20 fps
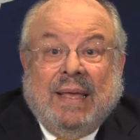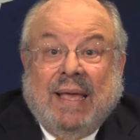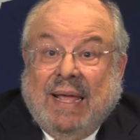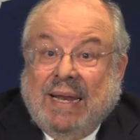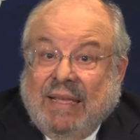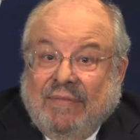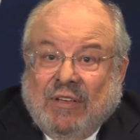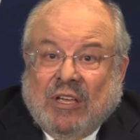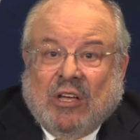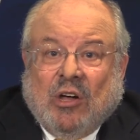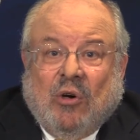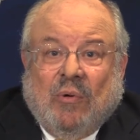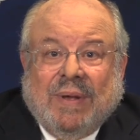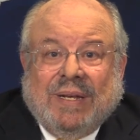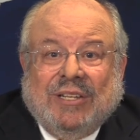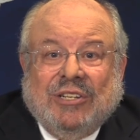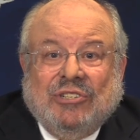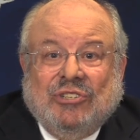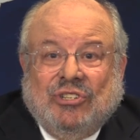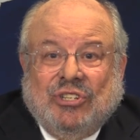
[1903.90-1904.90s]
and even going
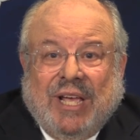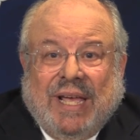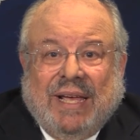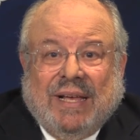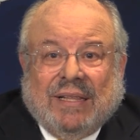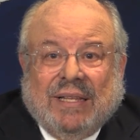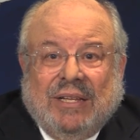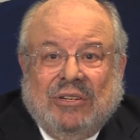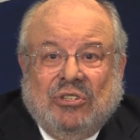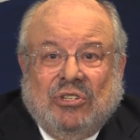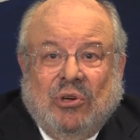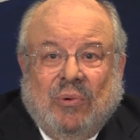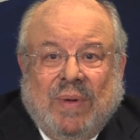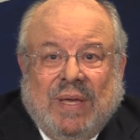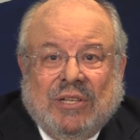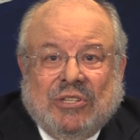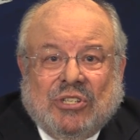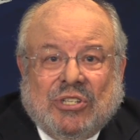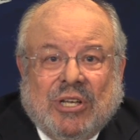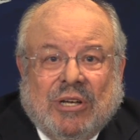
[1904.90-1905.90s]
to jail and
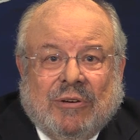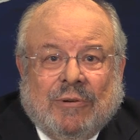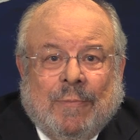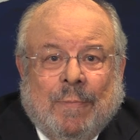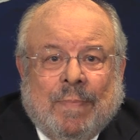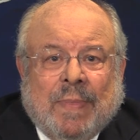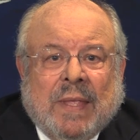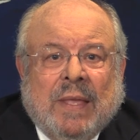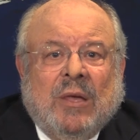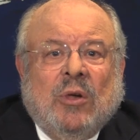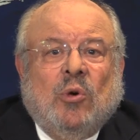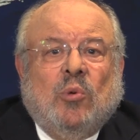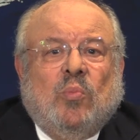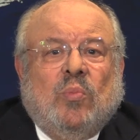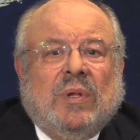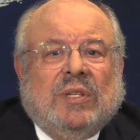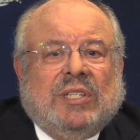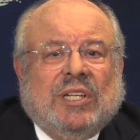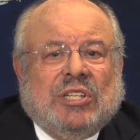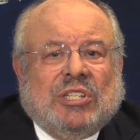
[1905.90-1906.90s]
doing so.
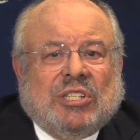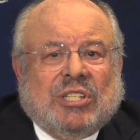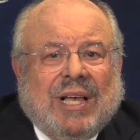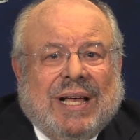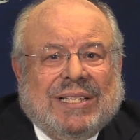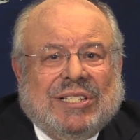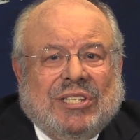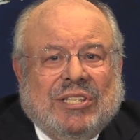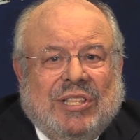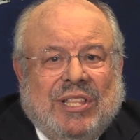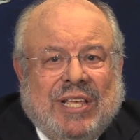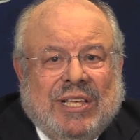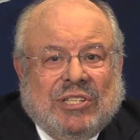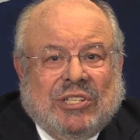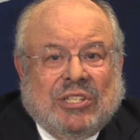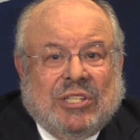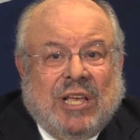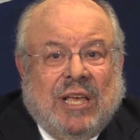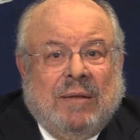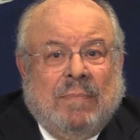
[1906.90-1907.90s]
We'll discuss
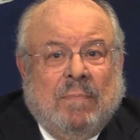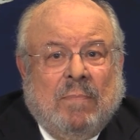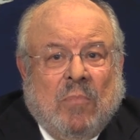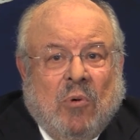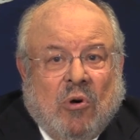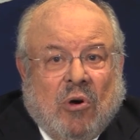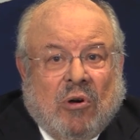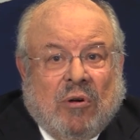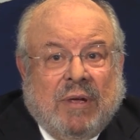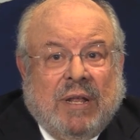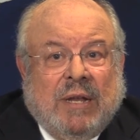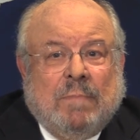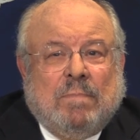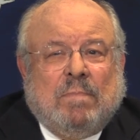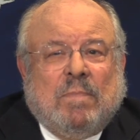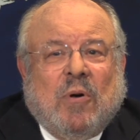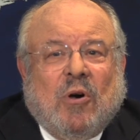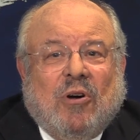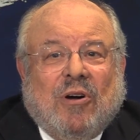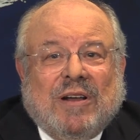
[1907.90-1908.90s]
this and more in
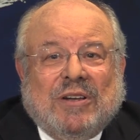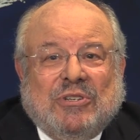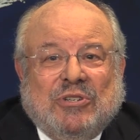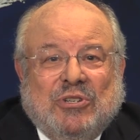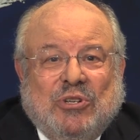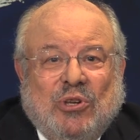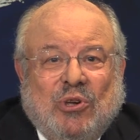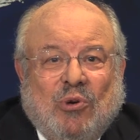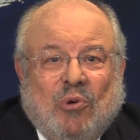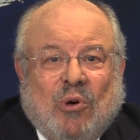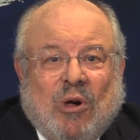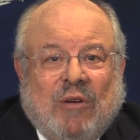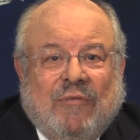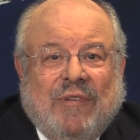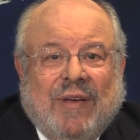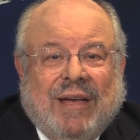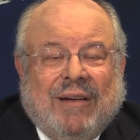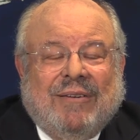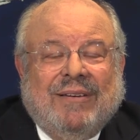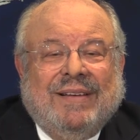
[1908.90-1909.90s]
part two of
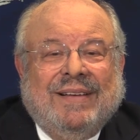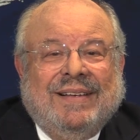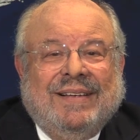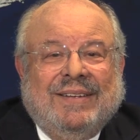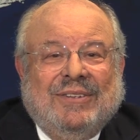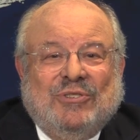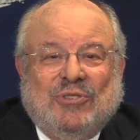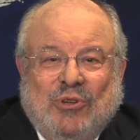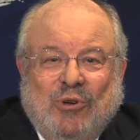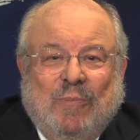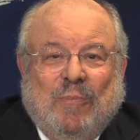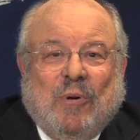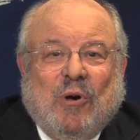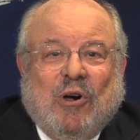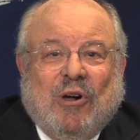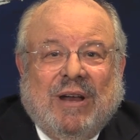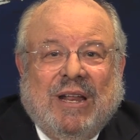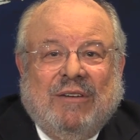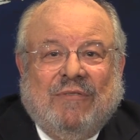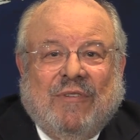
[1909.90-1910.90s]
our two
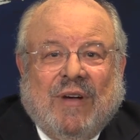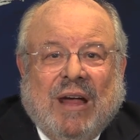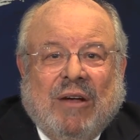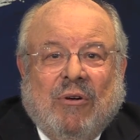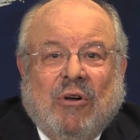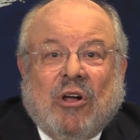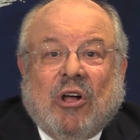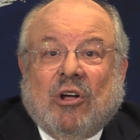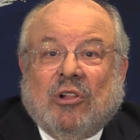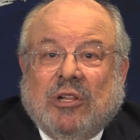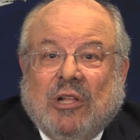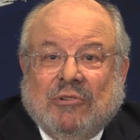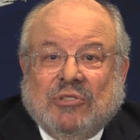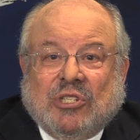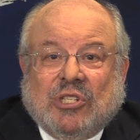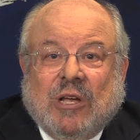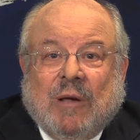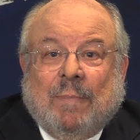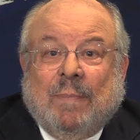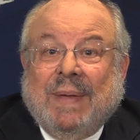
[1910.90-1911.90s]
part Enviro
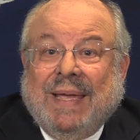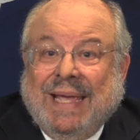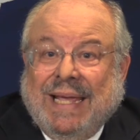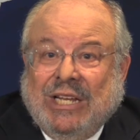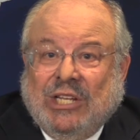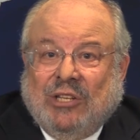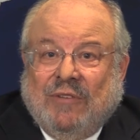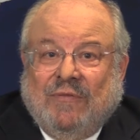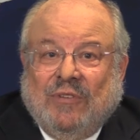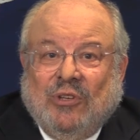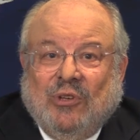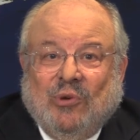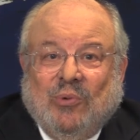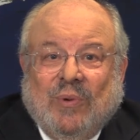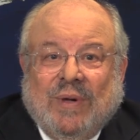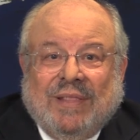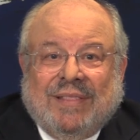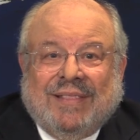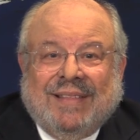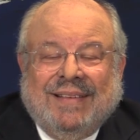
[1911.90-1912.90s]
close up interview
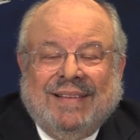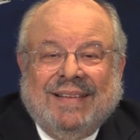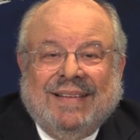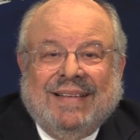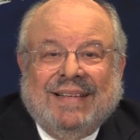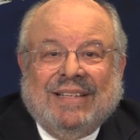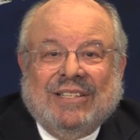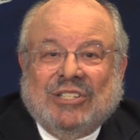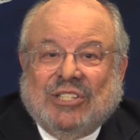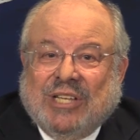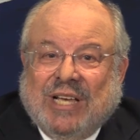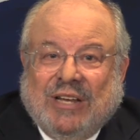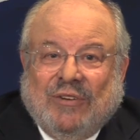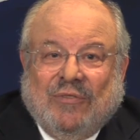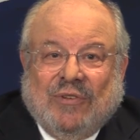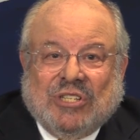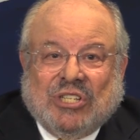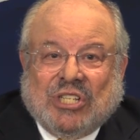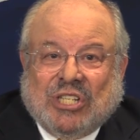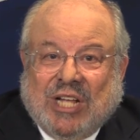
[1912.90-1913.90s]
with
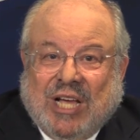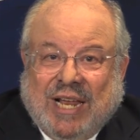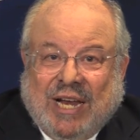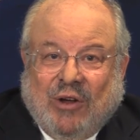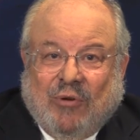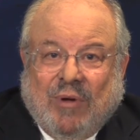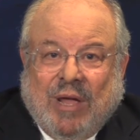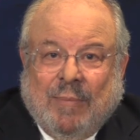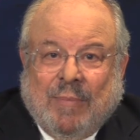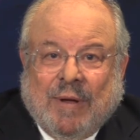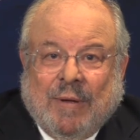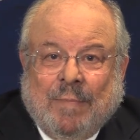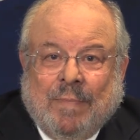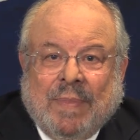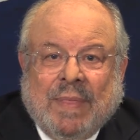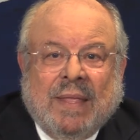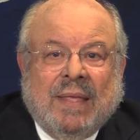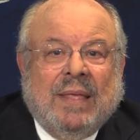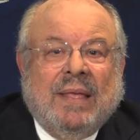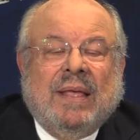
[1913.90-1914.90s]
Sandra Steingraber.
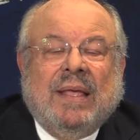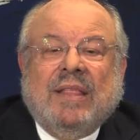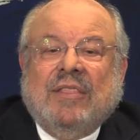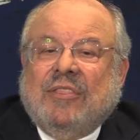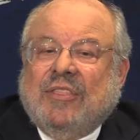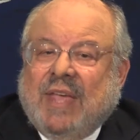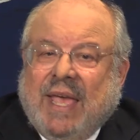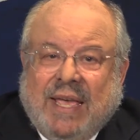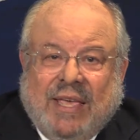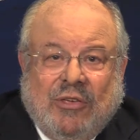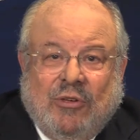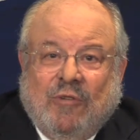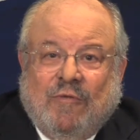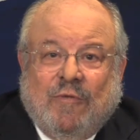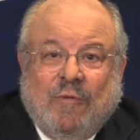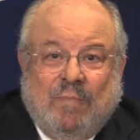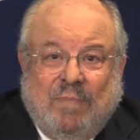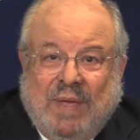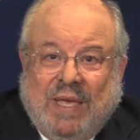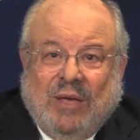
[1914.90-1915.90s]
Thank you
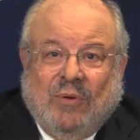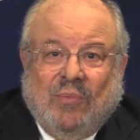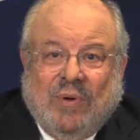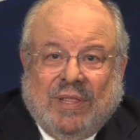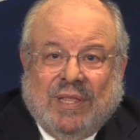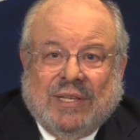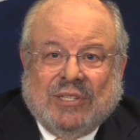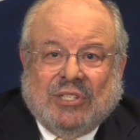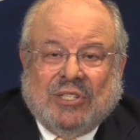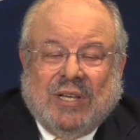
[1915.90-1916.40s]
for being with us,